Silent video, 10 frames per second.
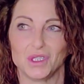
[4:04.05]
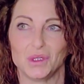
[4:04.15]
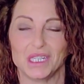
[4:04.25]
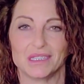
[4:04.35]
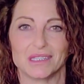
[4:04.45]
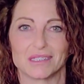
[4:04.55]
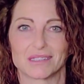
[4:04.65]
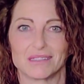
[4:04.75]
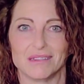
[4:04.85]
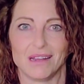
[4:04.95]
you in
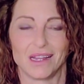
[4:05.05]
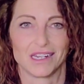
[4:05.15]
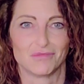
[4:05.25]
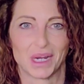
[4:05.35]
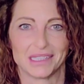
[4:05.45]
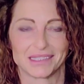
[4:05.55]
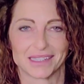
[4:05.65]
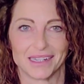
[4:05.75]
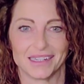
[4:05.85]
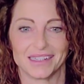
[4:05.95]
this negative
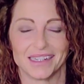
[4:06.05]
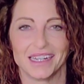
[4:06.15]
mindset.